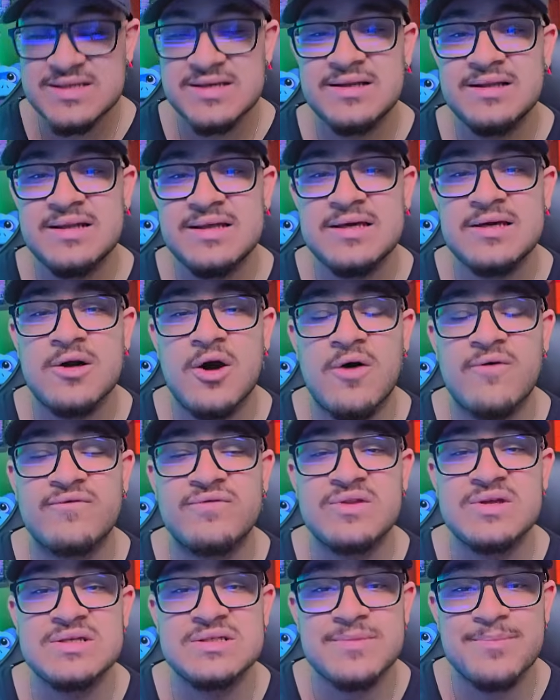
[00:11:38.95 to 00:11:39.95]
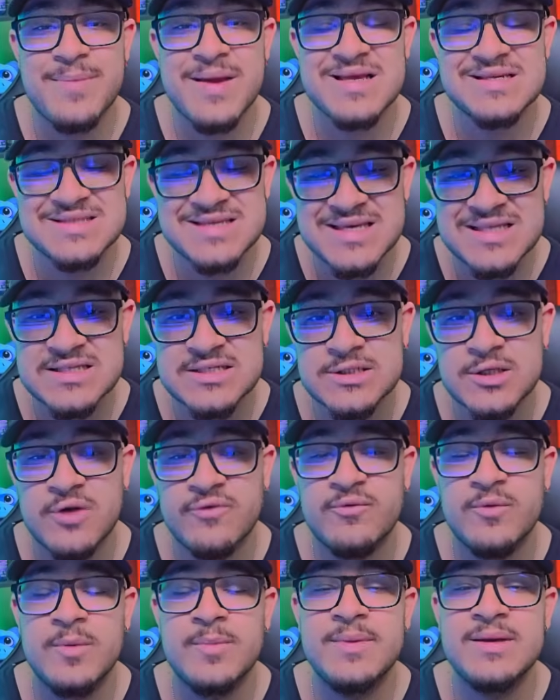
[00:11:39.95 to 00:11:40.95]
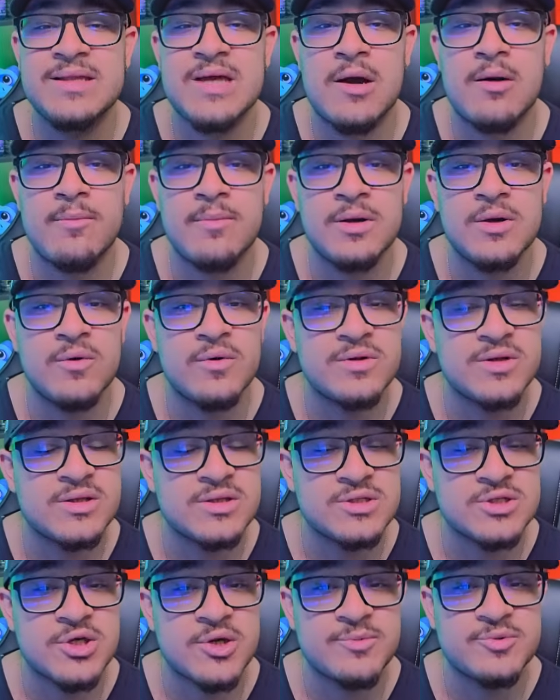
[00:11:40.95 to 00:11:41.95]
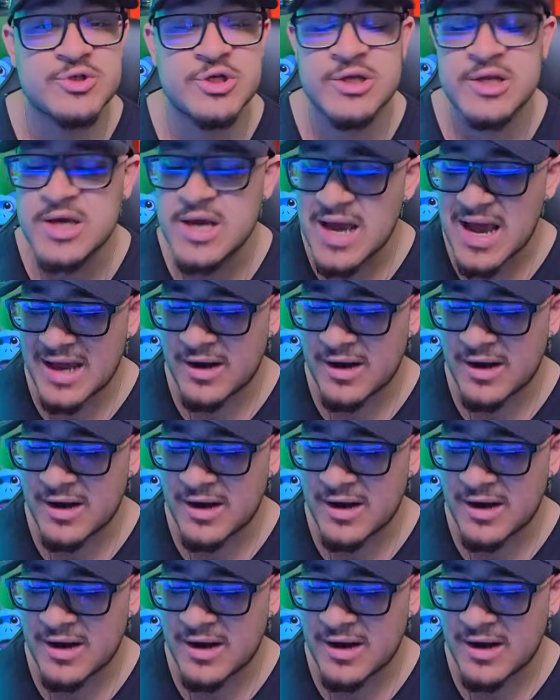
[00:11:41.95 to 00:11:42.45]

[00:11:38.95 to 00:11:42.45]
the link of this base itself will be down below in the description.